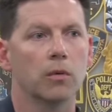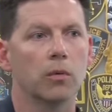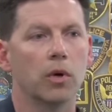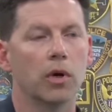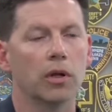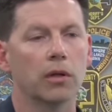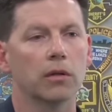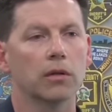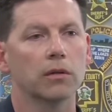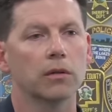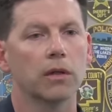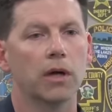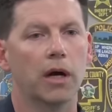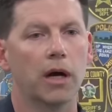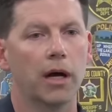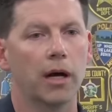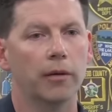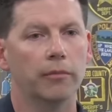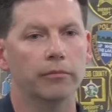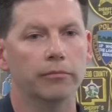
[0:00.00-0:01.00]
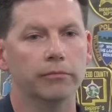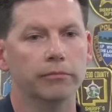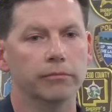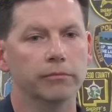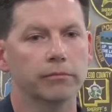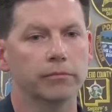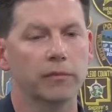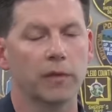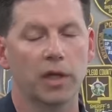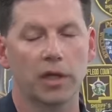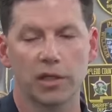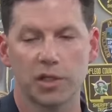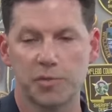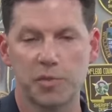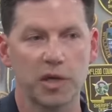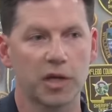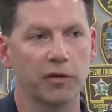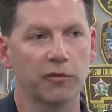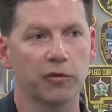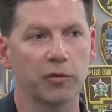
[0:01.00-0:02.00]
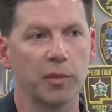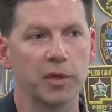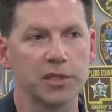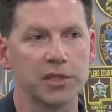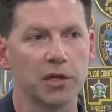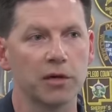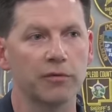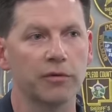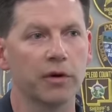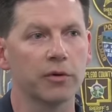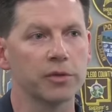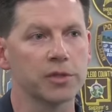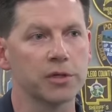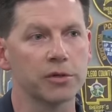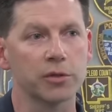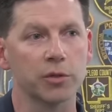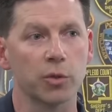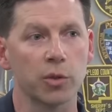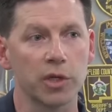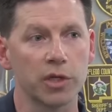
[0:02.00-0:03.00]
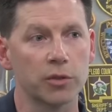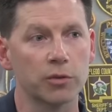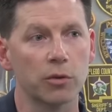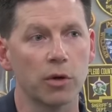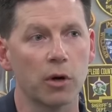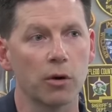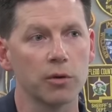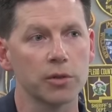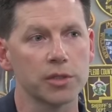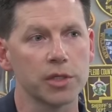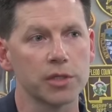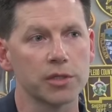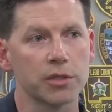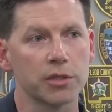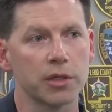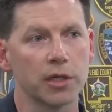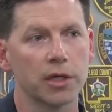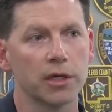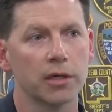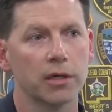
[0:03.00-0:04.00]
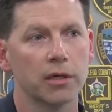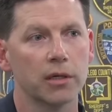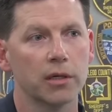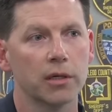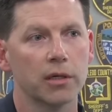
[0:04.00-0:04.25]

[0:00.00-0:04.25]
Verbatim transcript: Well, um, speaking for myself, I was here 22 hours yesterday.